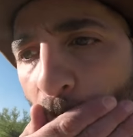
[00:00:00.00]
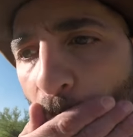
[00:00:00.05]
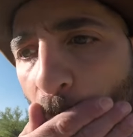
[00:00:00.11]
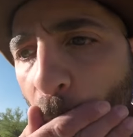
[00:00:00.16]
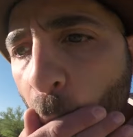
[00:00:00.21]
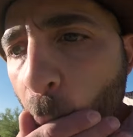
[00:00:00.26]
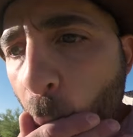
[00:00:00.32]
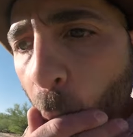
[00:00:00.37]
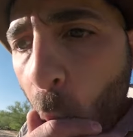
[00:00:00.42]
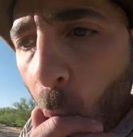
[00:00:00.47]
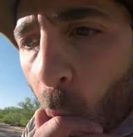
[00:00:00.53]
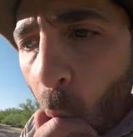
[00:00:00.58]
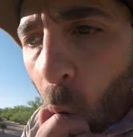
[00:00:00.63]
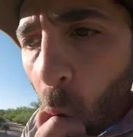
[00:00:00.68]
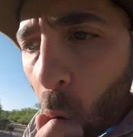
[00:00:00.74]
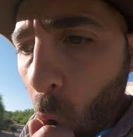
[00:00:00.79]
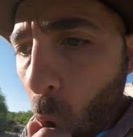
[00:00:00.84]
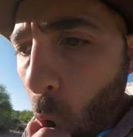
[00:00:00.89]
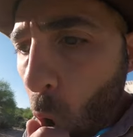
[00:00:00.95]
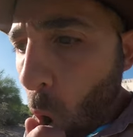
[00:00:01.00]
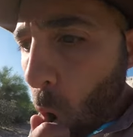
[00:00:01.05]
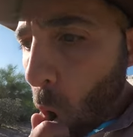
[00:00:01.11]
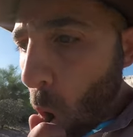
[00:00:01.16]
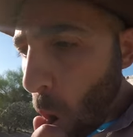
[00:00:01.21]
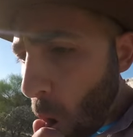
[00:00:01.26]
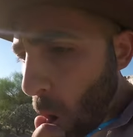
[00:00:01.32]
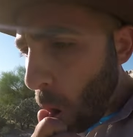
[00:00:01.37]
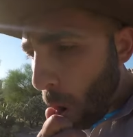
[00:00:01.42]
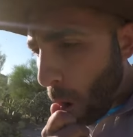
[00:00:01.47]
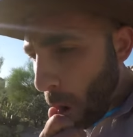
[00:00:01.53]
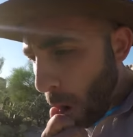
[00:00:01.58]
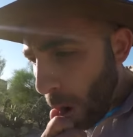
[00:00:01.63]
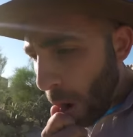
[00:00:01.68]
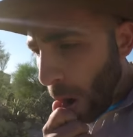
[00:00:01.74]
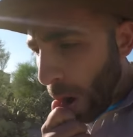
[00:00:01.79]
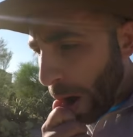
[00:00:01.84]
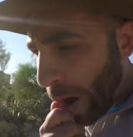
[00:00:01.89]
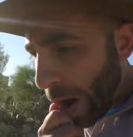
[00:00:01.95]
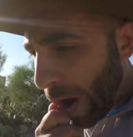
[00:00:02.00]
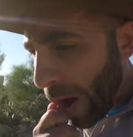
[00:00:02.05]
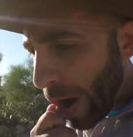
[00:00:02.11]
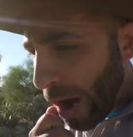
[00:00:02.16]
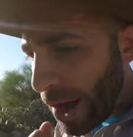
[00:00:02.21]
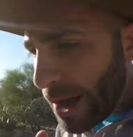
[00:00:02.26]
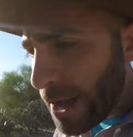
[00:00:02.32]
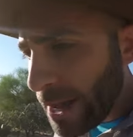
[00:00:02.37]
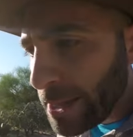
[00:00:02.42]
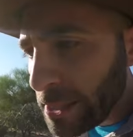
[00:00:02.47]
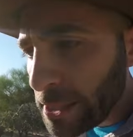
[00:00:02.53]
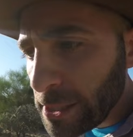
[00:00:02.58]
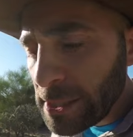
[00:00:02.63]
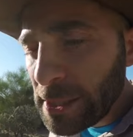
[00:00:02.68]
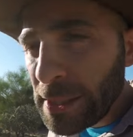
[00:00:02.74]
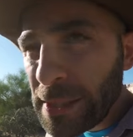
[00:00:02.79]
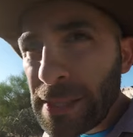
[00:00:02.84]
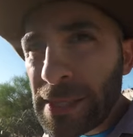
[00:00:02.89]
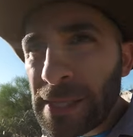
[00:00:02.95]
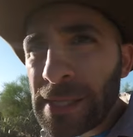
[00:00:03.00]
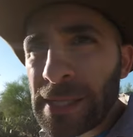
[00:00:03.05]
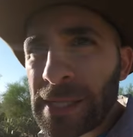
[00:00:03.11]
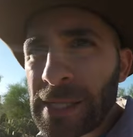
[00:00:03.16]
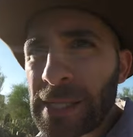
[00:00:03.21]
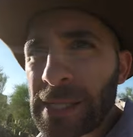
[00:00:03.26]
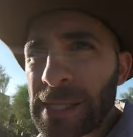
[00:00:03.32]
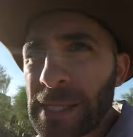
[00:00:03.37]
Are you guys getting nervous? I'll tell you what, I